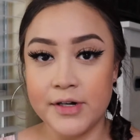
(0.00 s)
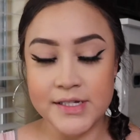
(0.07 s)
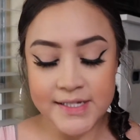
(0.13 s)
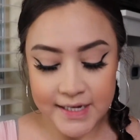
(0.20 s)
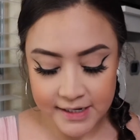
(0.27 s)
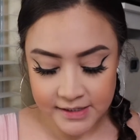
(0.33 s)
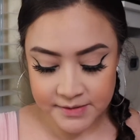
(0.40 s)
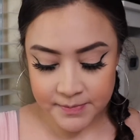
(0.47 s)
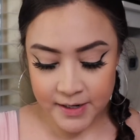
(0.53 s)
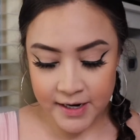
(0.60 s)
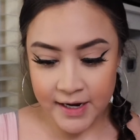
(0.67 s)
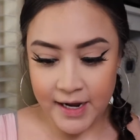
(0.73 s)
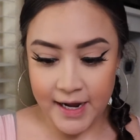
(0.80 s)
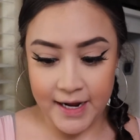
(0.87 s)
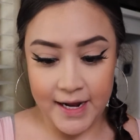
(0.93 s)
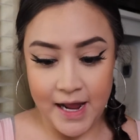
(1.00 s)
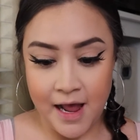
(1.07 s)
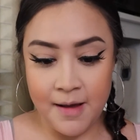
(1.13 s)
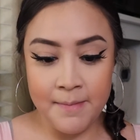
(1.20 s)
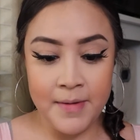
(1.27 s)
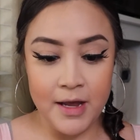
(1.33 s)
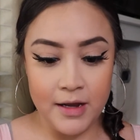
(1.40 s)
setting spray, I
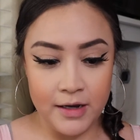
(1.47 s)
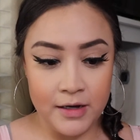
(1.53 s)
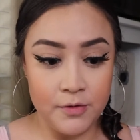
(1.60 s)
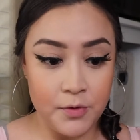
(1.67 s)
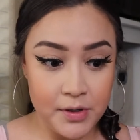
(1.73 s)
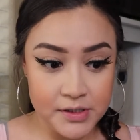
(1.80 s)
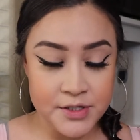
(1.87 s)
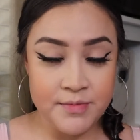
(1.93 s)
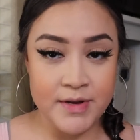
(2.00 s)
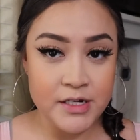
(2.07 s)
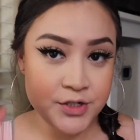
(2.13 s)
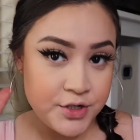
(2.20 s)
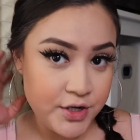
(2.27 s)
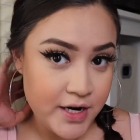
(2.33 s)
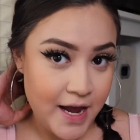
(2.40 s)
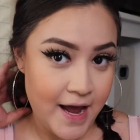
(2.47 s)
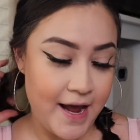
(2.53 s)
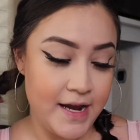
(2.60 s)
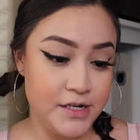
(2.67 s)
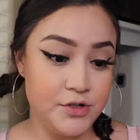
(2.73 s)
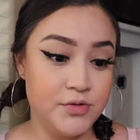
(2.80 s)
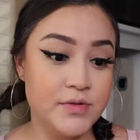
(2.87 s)
am going to make sure I
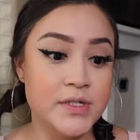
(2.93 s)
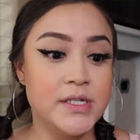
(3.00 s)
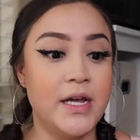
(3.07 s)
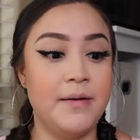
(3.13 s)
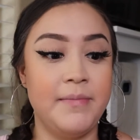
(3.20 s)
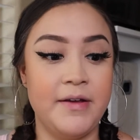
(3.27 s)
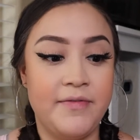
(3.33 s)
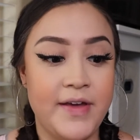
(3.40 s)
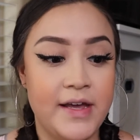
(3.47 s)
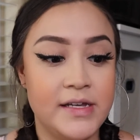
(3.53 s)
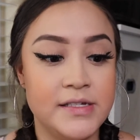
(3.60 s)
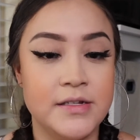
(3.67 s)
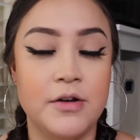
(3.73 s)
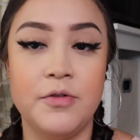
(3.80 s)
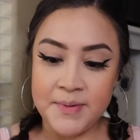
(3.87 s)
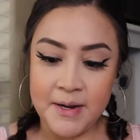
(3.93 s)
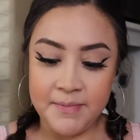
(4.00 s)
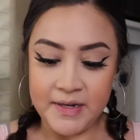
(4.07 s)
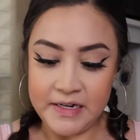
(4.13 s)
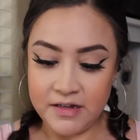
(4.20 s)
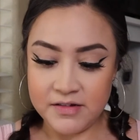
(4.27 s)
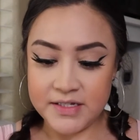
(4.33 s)
do set my face. I'm
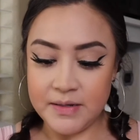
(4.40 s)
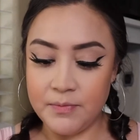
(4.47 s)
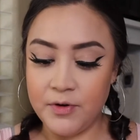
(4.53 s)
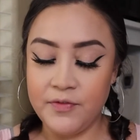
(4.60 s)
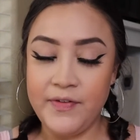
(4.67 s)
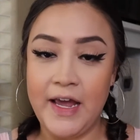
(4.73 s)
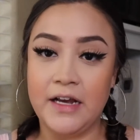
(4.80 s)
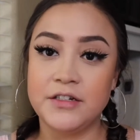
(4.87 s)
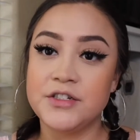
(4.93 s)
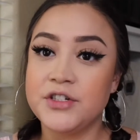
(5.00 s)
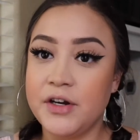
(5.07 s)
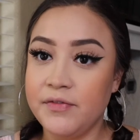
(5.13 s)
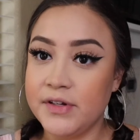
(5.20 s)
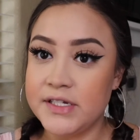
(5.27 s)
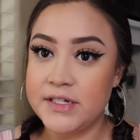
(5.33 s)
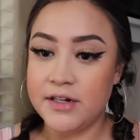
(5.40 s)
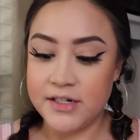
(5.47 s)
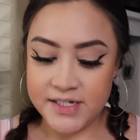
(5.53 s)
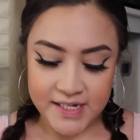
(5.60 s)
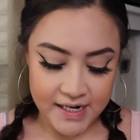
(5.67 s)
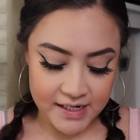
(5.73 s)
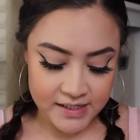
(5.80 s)
going to use the Morphe X Jeffree Star
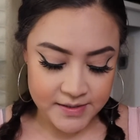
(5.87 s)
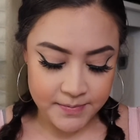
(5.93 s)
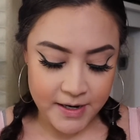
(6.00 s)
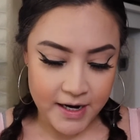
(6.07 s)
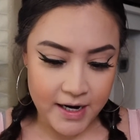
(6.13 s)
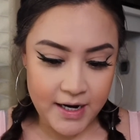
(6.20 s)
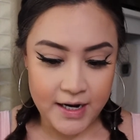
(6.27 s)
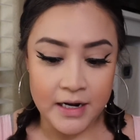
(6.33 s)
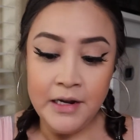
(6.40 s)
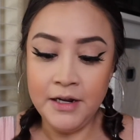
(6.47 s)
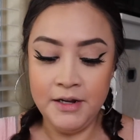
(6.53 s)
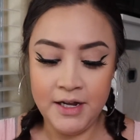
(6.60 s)
setting spray.